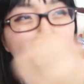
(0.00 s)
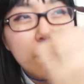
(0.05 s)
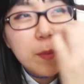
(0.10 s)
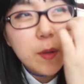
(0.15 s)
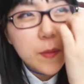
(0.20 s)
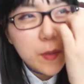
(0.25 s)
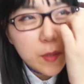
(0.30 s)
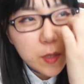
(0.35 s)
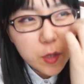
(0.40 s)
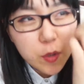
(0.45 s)
my
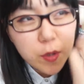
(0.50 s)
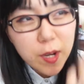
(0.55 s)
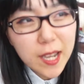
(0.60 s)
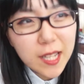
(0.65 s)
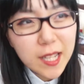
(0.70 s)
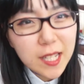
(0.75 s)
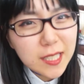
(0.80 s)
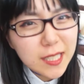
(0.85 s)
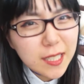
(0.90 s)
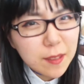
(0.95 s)
boyfriend to
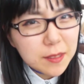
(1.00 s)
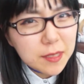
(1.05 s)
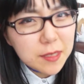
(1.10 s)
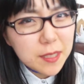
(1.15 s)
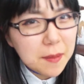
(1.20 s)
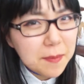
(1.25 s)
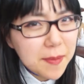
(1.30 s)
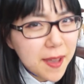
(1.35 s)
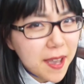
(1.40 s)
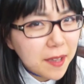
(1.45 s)
try, and he said it was
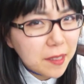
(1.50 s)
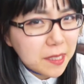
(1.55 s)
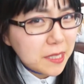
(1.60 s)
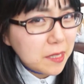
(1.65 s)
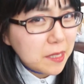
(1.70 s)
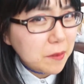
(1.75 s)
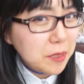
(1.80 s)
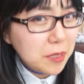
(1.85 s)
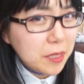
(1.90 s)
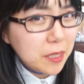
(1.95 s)
not bad.
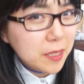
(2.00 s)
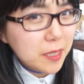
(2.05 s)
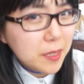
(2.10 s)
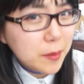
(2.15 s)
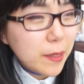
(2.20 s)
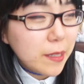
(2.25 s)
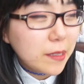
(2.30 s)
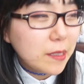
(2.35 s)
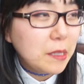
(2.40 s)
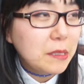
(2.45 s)
He it was kind of
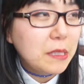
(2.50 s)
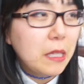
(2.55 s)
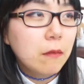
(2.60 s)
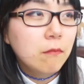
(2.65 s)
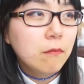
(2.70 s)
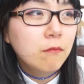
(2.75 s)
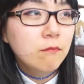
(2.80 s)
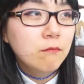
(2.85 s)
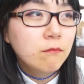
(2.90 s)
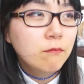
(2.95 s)
sweet. So I was like,